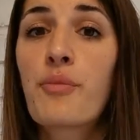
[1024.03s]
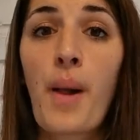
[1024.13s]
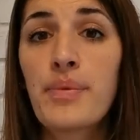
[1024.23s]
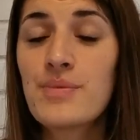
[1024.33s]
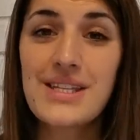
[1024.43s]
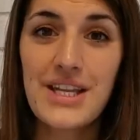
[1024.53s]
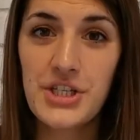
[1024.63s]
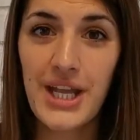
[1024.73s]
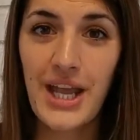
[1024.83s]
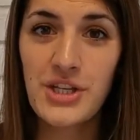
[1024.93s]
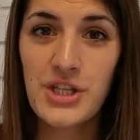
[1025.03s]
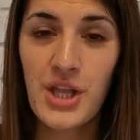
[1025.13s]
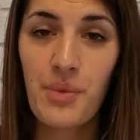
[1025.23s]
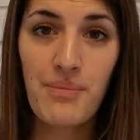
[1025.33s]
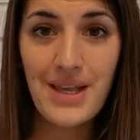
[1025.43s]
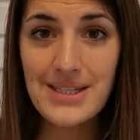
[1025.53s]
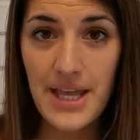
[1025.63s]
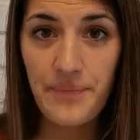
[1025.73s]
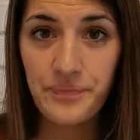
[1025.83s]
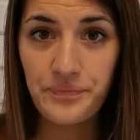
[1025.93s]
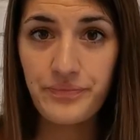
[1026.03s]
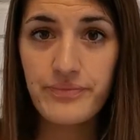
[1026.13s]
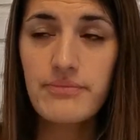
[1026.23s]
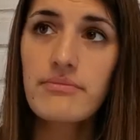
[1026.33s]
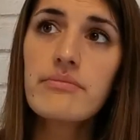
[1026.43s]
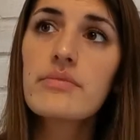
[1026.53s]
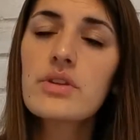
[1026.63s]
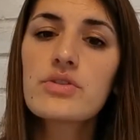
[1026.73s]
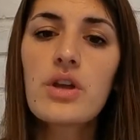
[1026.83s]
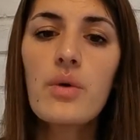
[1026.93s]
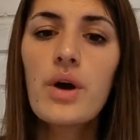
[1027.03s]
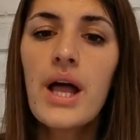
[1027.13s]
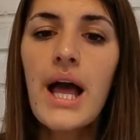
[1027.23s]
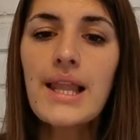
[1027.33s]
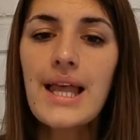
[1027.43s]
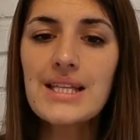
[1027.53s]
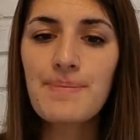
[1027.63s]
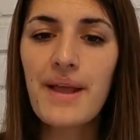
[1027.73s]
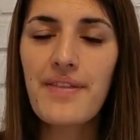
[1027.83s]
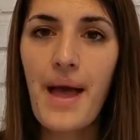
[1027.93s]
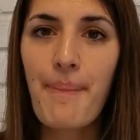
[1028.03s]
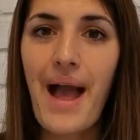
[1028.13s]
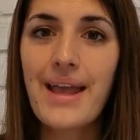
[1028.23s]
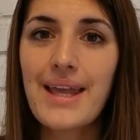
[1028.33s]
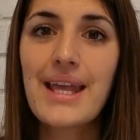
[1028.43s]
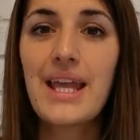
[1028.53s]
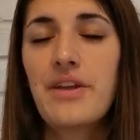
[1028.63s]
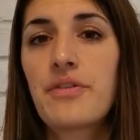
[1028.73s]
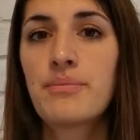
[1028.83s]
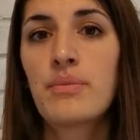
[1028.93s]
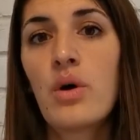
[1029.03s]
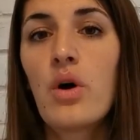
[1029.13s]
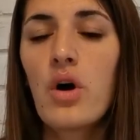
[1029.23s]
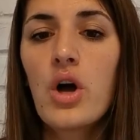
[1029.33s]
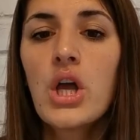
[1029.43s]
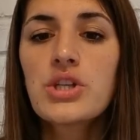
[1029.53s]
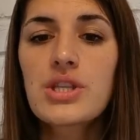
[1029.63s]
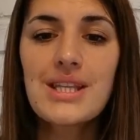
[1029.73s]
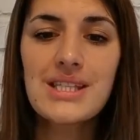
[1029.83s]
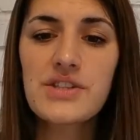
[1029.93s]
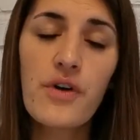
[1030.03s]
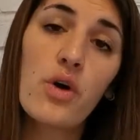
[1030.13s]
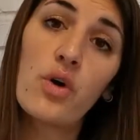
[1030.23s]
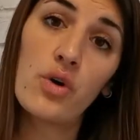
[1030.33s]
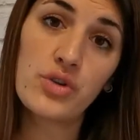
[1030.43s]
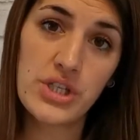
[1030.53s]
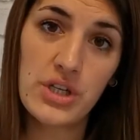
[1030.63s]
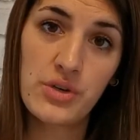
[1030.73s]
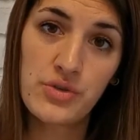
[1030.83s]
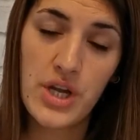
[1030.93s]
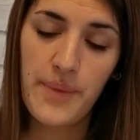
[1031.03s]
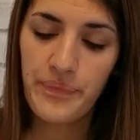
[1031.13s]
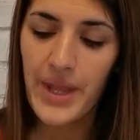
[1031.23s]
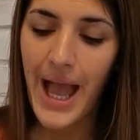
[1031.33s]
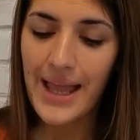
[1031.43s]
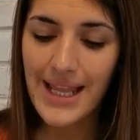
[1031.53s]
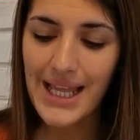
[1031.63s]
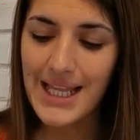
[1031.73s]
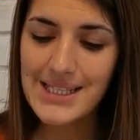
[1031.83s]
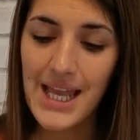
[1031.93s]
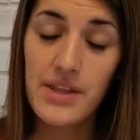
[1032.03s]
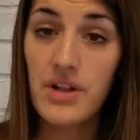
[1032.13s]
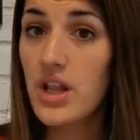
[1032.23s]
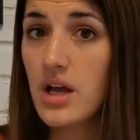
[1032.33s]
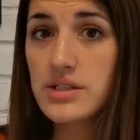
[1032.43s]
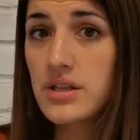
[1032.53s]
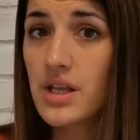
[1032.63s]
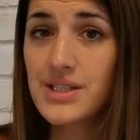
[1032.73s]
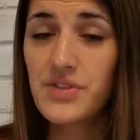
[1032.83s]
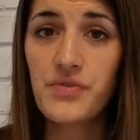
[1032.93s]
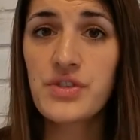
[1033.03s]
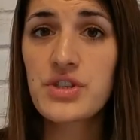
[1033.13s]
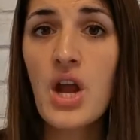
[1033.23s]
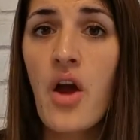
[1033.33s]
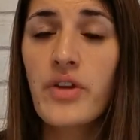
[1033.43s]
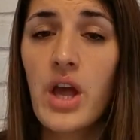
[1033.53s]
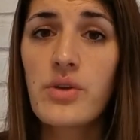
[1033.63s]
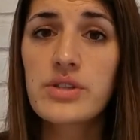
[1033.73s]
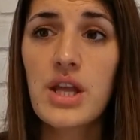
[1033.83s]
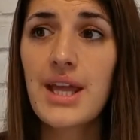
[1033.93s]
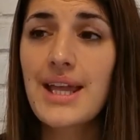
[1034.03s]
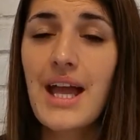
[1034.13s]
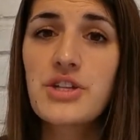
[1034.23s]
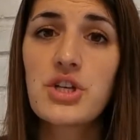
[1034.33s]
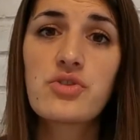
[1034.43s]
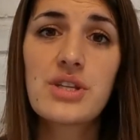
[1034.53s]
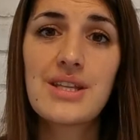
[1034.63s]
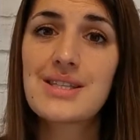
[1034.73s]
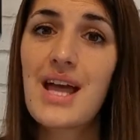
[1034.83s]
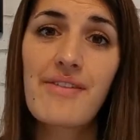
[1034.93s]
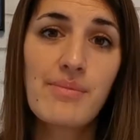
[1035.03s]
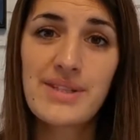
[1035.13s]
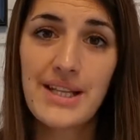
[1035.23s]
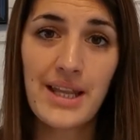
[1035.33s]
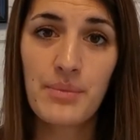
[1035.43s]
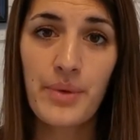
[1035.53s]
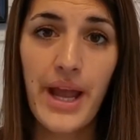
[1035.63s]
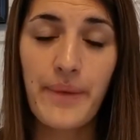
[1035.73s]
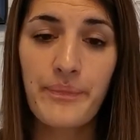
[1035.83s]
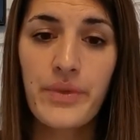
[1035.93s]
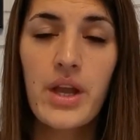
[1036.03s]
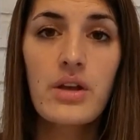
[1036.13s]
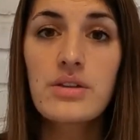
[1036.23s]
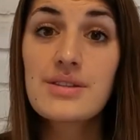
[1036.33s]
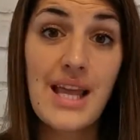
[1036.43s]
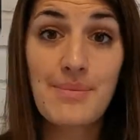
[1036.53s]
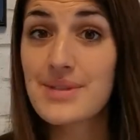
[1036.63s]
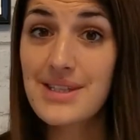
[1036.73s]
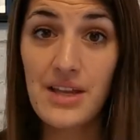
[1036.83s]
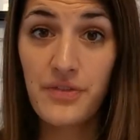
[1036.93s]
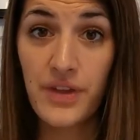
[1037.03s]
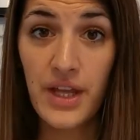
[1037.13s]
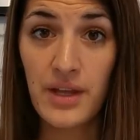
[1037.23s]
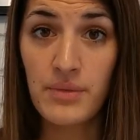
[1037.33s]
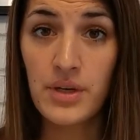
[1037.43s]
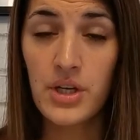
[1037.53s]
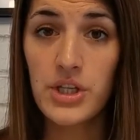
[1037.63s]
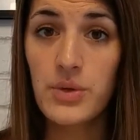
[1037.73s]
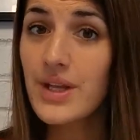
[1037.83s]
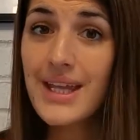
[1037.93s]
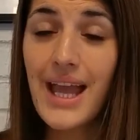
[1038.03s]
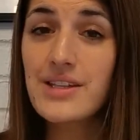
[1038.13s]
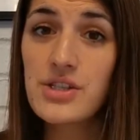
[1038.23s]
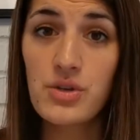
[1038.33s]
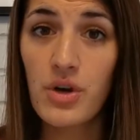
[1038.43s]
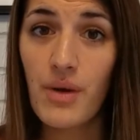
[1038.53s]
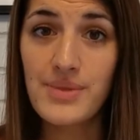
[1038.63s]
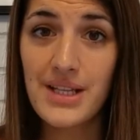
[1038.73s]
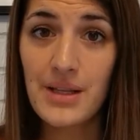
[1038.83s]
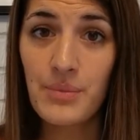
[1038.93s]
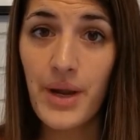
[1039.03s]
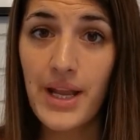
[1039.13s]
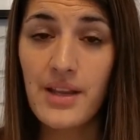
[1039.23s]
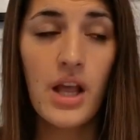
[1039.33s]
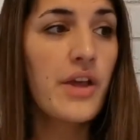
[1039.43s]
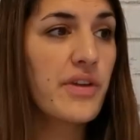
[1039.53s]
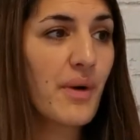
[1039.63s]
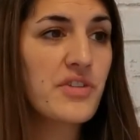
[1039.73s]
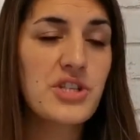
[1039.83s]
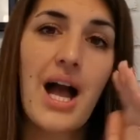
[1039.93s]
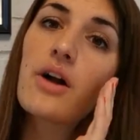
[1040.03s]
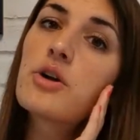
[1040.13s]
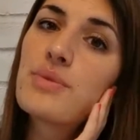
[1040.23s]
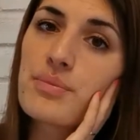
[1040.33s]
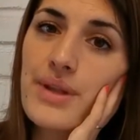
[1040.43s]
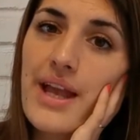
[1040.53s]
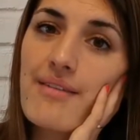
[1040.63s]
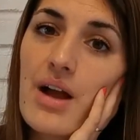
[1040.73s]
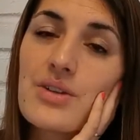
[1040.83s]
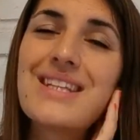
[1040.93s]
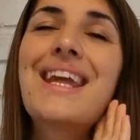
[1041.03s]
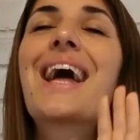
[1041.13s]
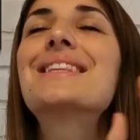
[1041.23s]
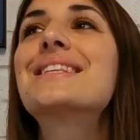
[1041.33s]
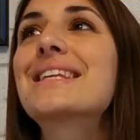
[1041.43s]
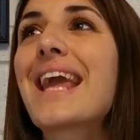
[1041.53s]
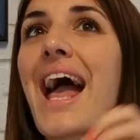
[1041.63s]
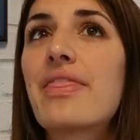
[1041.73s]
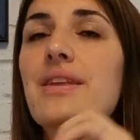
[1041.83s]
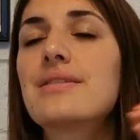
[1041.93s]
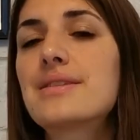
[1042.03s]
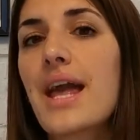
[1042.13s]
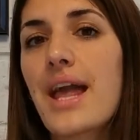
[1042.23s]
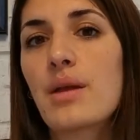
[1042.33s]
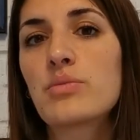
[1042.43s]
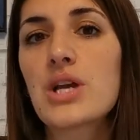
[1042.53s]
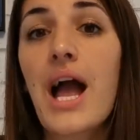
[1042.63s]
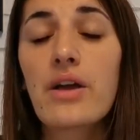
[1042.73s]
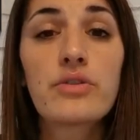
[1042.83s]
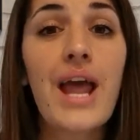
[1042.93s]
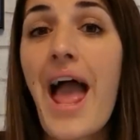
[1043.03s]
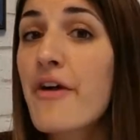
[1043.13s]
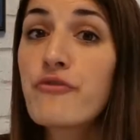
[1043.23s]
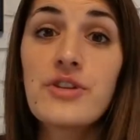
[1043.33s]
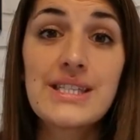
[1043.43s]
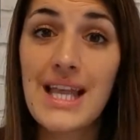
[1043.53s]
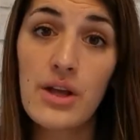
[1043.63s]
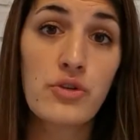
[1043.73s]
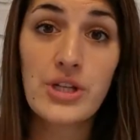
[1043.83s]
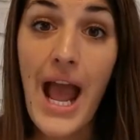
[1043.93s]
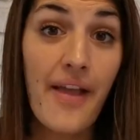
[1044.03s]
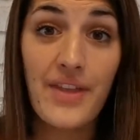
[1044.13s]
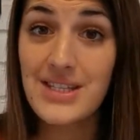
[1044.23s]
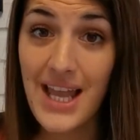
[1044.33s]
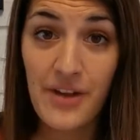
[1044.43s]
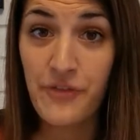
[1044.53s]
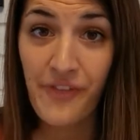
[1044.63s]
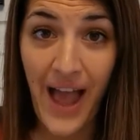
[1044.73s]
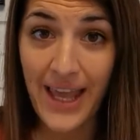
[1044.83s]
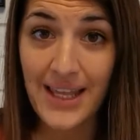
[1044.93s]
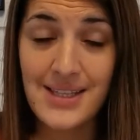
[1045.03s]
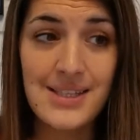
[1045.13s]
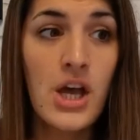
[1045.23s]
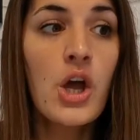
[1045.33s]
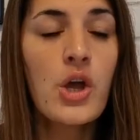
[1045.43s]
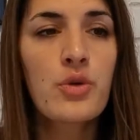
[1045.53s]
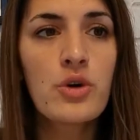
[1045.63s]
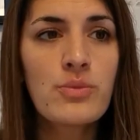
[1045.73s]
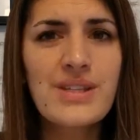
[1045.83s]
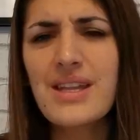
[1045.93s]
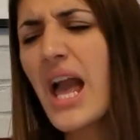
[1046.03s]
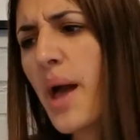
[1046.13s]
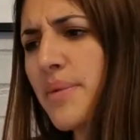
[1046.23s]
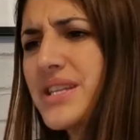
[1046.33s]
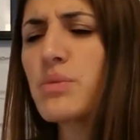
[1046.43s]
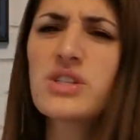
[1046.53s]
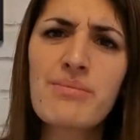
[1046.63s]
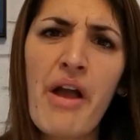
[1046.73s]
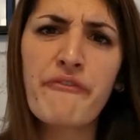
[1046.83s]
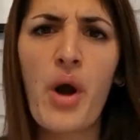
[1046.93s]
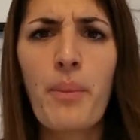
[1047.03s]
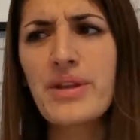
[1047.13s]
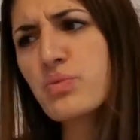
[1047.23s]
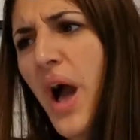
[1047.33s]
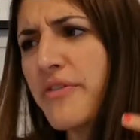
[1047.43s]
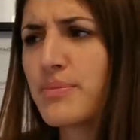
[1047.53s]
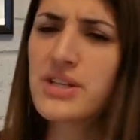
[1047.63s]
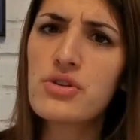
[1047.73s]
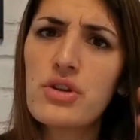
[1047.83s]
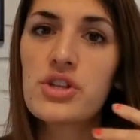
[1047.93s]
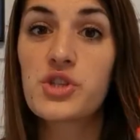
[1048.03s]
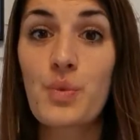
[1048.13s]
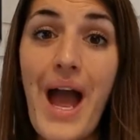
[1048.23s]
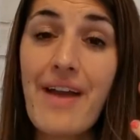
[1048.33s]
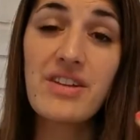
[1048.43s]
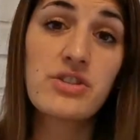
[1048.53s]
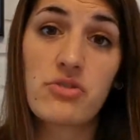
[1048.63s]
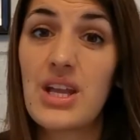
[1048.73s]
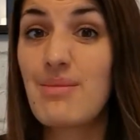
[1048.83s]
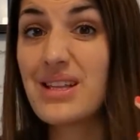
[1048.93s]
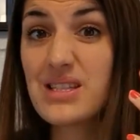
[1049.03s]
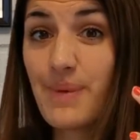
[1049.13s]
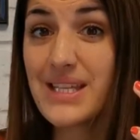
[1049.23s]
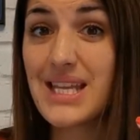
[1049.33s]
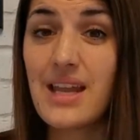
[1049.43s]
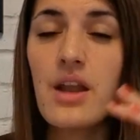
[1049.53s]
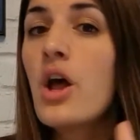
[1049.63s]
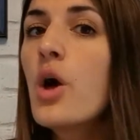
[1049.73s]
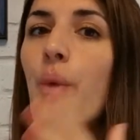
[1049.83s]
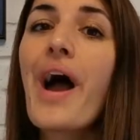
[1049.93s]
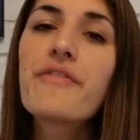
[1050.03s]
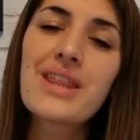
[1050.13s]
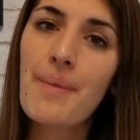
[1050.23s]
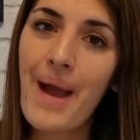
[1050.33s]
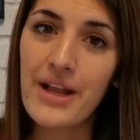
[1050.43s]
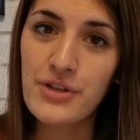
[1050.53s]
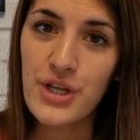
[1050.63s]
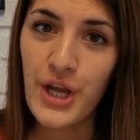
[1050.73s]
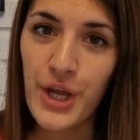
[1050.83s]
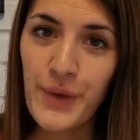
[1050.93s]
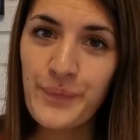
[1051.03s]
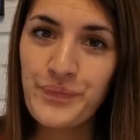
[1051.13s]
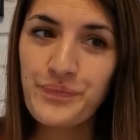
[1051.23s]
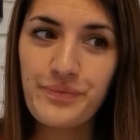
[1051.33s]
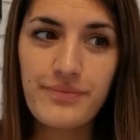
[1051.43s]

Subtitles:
of problems in education that we're missing. So let's peel that back even more. So this is for all children. And like I say, there are lots and lots of different scenarios that can get children into their reptilian brain. Same said for you. You can get into your reptilian brain. If you have a child come in the playground, yet again, the same child every single day that's in fights, who comes in, yeah, miss, it wasn't my fault, miss, whatever, miss, do it, swearing, screaming, spitting, whatever they might do,